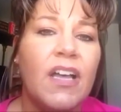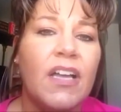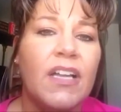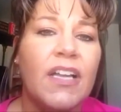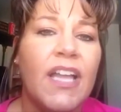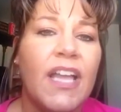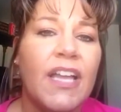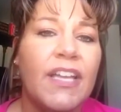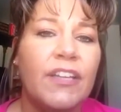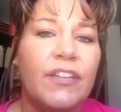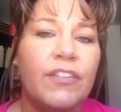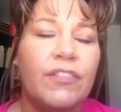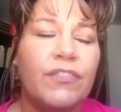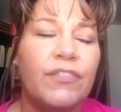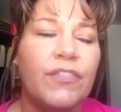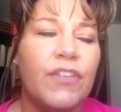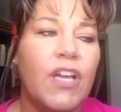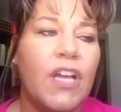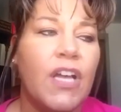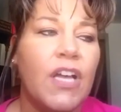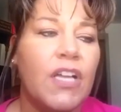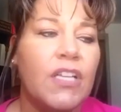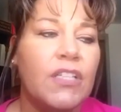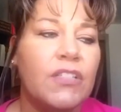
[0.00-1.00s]
kind of
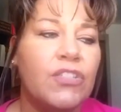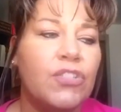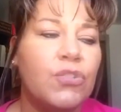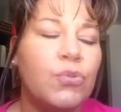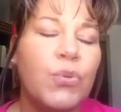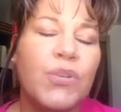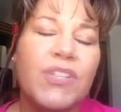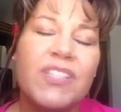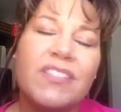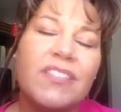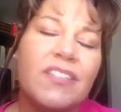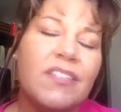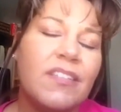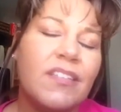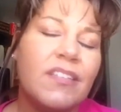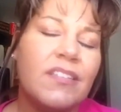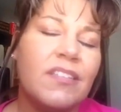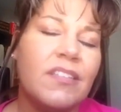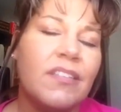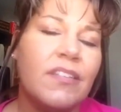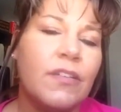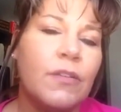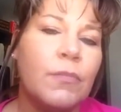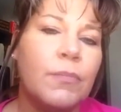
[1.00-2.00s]
twisted
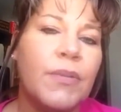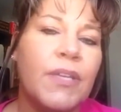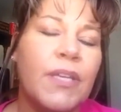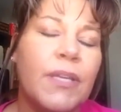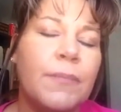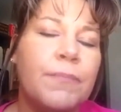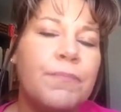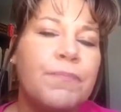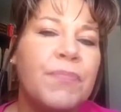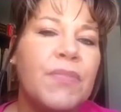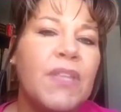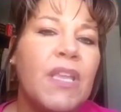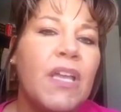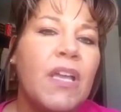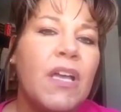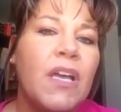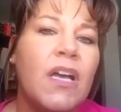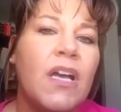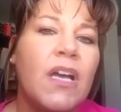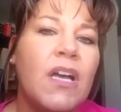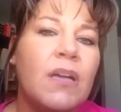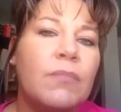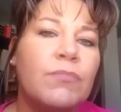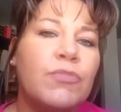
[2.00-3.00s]
this a little bit.
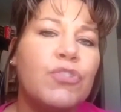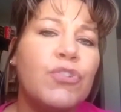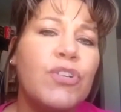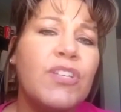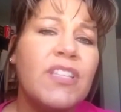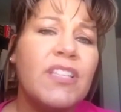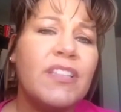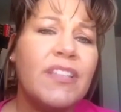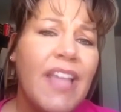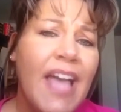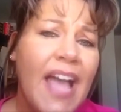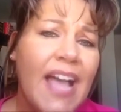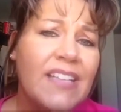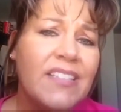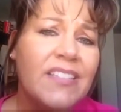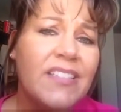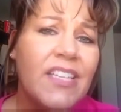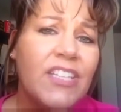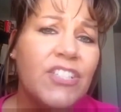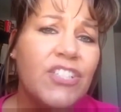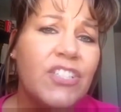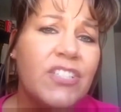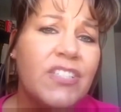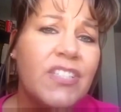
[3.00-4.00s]
During the last
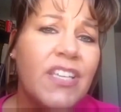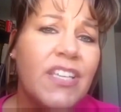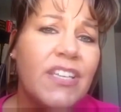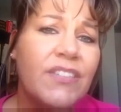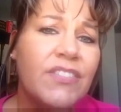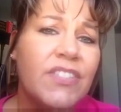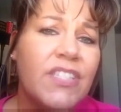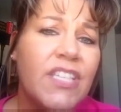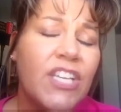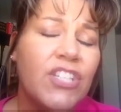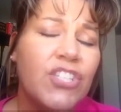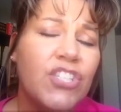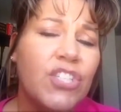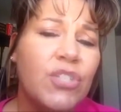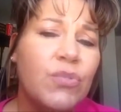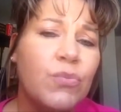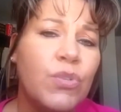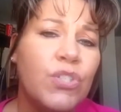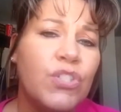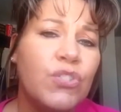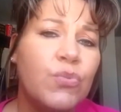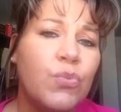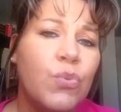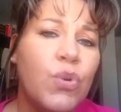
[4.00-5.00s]
legislative session,
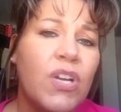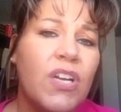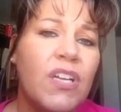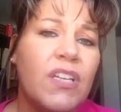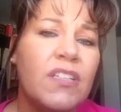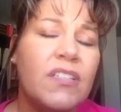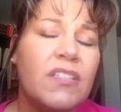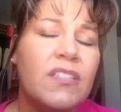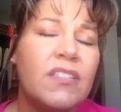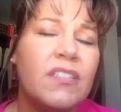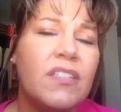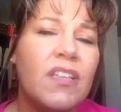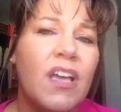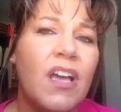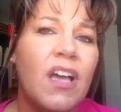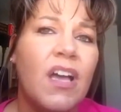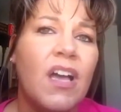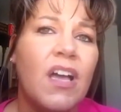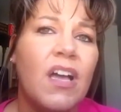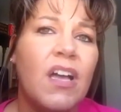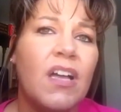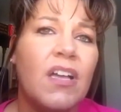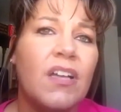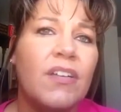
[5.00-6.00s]
which was
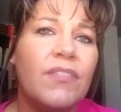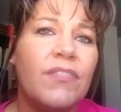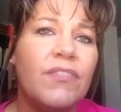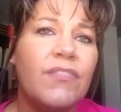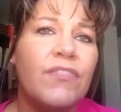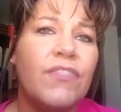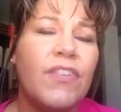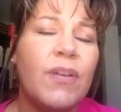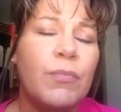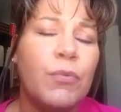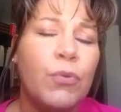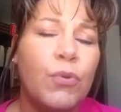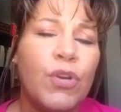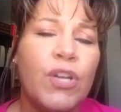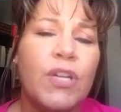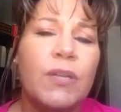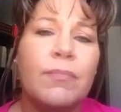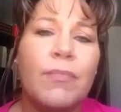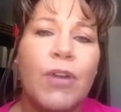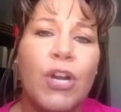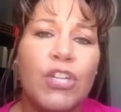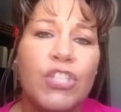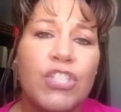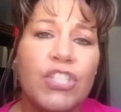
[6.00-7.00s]
February
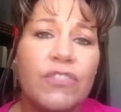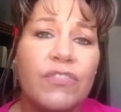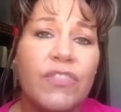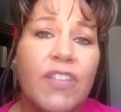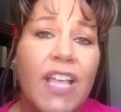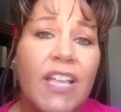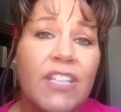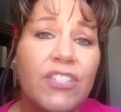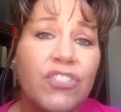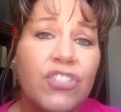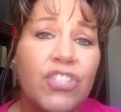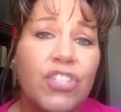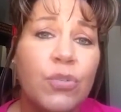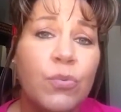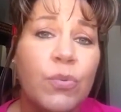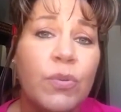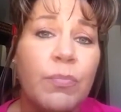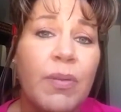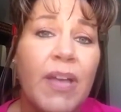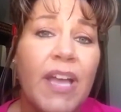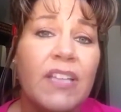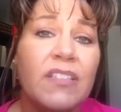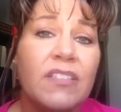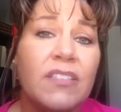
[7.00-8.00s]
and March of last year, we
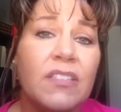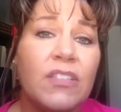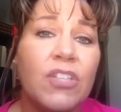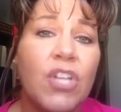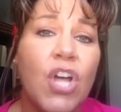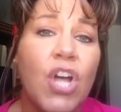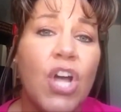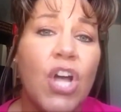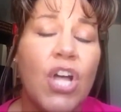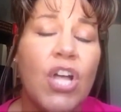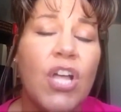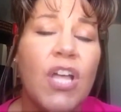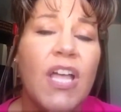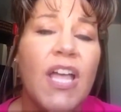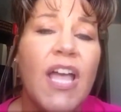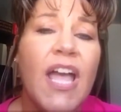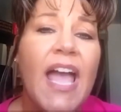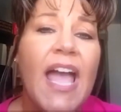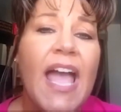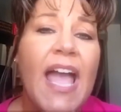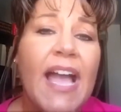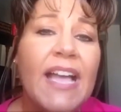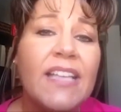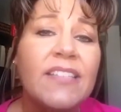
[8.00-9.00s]
passed a law
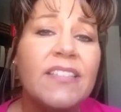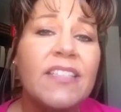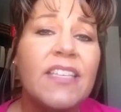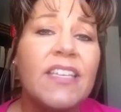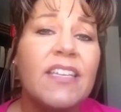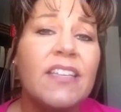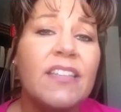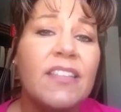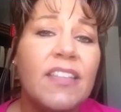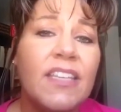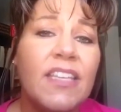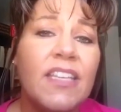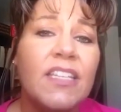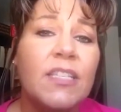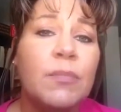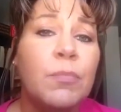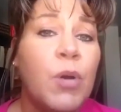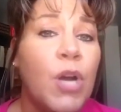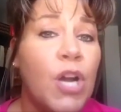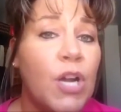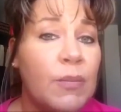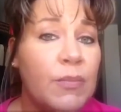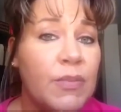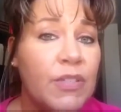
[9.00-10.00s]
asking the
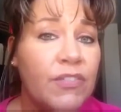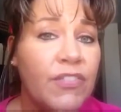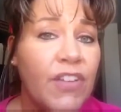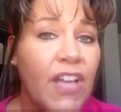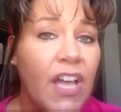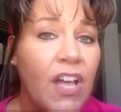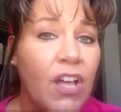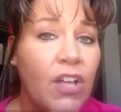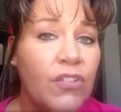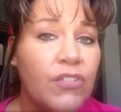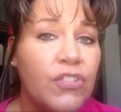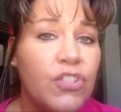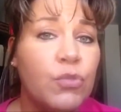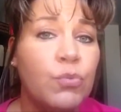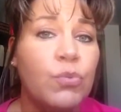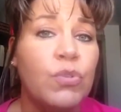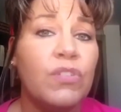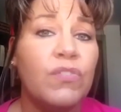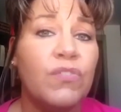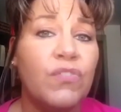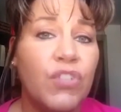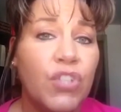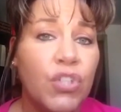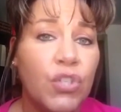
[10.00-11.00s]
Department of Health to
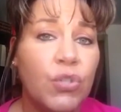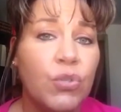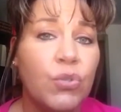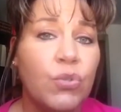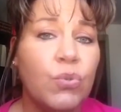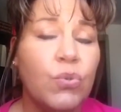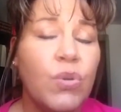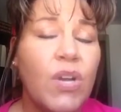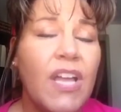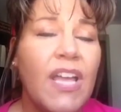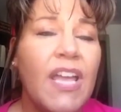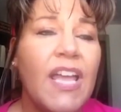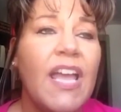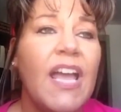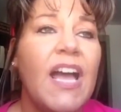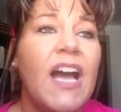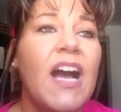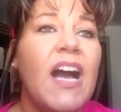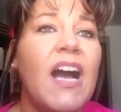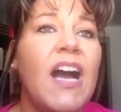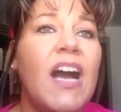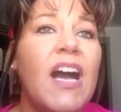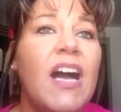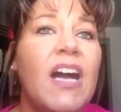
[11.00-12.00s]
review
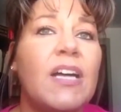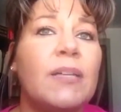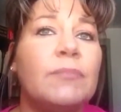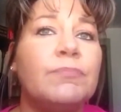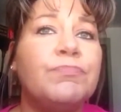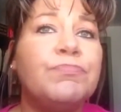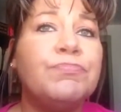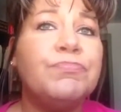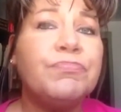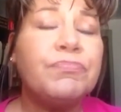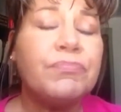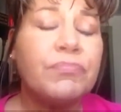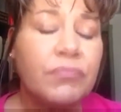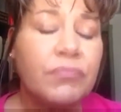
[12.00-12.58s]
and